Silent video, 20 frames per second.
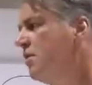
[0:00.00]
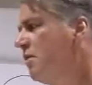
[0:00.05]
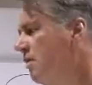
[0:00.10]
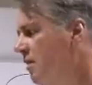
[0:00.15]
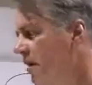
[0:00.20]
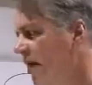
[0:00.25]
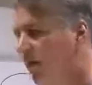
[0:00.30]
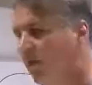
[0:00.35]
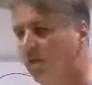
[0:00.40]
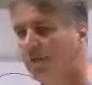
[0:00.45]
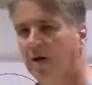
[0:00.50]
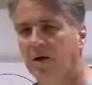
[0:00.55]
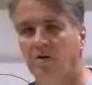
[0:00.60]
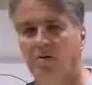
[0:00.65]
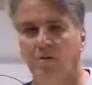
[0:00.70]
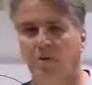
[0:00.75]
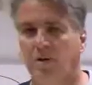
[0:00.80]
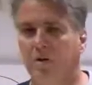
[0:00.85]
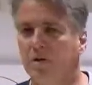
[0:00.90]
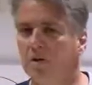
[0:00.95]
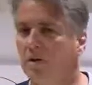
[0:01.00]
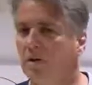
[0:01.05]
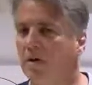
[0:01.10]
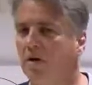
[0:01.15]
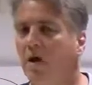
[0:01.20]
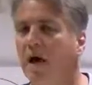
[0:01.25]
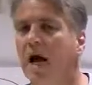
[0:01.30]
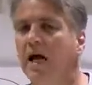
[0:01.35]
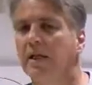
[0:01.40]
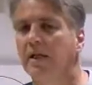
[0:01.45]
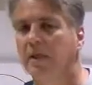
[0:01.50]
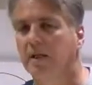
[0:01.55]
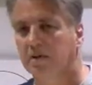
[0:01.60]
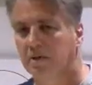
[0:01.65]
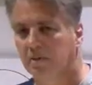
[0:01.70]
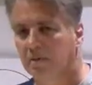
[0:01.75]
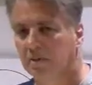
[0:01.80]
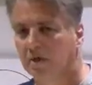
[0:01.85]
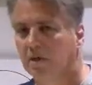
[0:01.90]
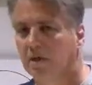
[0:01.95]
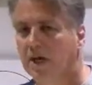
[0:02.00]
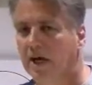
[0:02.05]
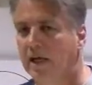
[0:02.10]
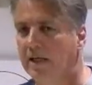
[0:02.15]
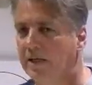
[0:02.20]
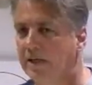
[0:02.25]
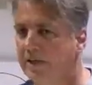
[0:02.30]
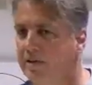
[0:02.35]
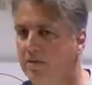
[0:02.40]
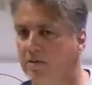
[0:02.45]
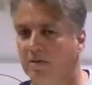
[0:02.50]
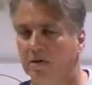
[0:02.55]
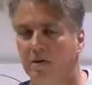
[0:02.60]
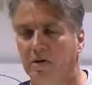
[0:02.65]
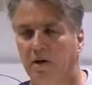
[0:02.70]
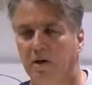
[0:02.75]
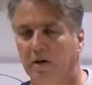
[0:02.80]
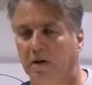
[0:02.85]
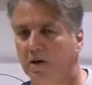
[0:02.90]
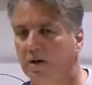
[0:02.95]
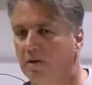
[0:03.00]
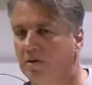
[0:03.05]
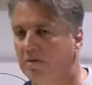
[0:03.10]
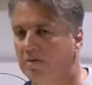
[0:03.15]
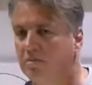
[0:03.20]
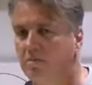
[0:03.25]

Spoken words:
and we'll gladly do a